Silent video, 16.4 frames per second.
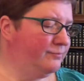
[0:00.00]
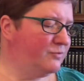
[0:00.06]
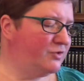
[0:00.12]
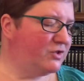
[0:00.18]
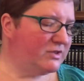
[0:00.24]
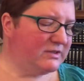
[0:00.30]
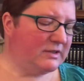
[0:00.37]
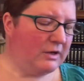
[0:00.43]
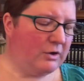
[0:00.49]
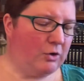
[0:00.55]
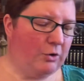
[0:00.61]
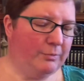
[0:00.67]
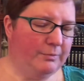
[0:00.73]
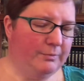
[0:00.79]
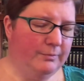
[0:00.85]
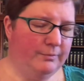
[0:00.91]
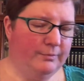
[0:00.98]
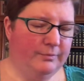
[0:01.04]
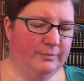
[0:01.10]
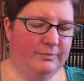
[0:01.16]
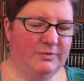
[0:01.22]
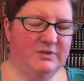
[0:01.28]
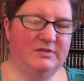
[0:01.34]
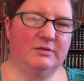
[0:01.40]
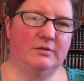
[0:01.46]
Just to help
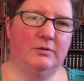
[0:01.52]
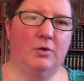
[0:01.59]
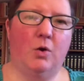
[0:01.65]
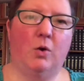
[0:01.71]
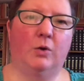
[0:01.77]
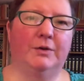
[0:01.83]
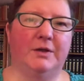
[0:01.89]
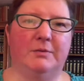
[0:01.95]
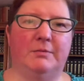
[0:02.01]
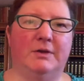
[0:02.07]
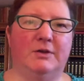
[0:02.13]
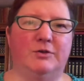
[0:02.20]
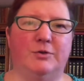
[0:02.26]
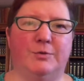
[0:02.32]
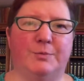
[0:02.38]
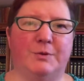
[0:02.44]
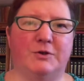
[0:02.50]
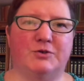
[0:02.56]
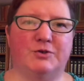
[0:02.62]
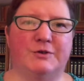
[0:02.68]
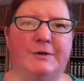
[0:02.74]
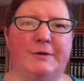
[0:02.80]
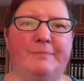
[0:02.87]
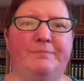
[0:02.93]
hold up my toothbrush,